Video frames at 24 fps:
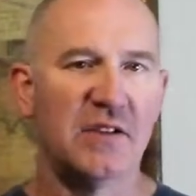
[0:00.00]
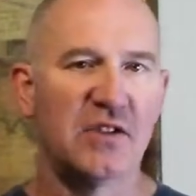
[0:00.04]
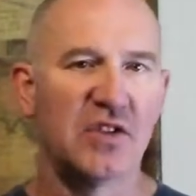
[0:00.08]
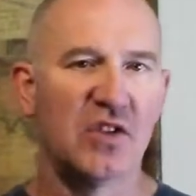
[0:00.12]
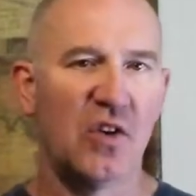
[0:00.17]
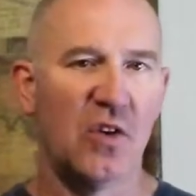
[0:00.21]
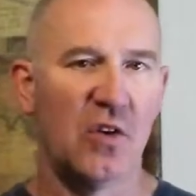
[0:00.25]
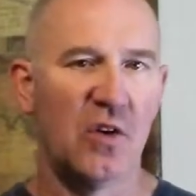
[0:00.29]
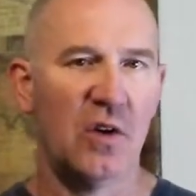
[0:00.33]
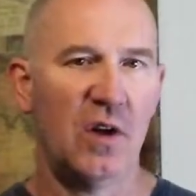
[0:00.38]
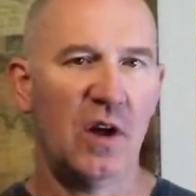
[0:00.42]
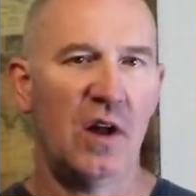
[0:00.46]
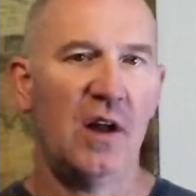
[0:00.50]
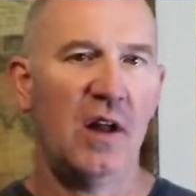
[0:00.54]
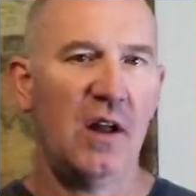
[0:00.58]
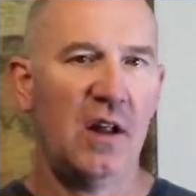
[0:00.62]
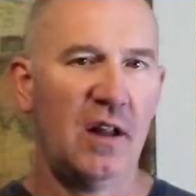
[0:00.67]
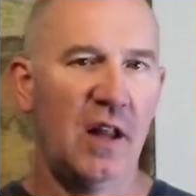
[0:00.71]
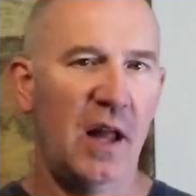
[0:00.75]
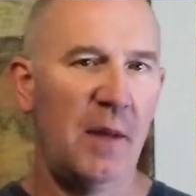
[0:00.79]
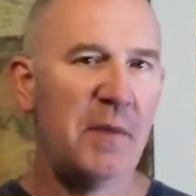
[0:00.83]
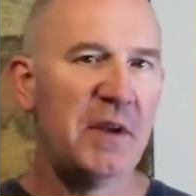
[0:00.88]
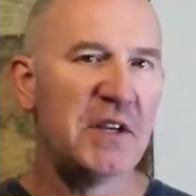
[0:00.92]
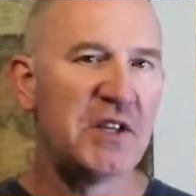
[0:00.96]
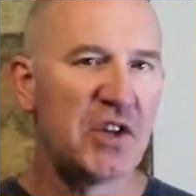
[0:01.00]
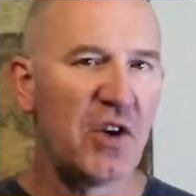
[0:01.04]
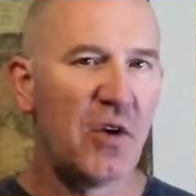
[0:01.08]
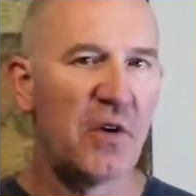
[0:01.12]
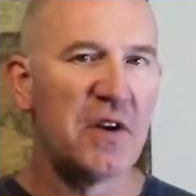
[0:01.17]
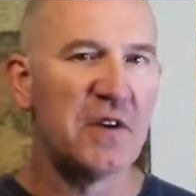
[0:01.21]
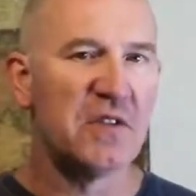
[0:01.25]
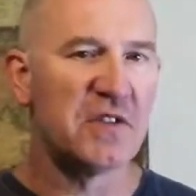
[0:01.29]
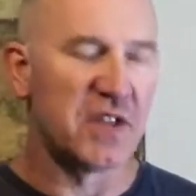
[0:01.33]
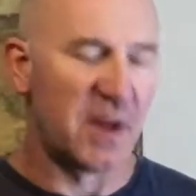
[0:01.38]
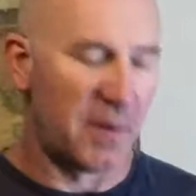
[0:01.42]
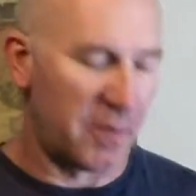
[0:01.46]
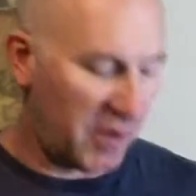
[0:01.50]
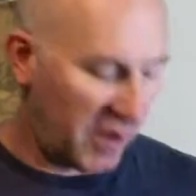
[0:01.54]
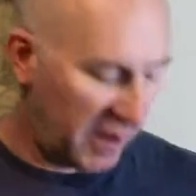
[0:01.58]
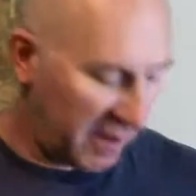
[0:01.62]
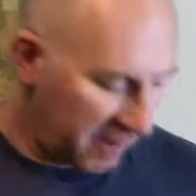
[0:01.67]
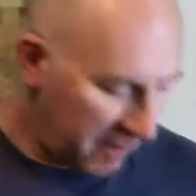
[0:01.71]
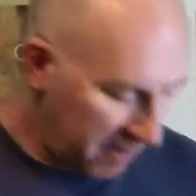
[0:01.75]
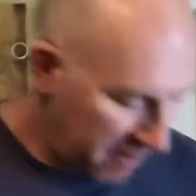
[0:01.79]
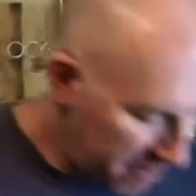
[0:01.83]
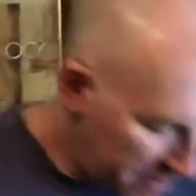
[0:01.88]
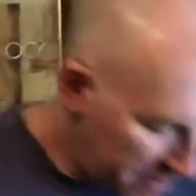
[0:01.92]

So let me show you something.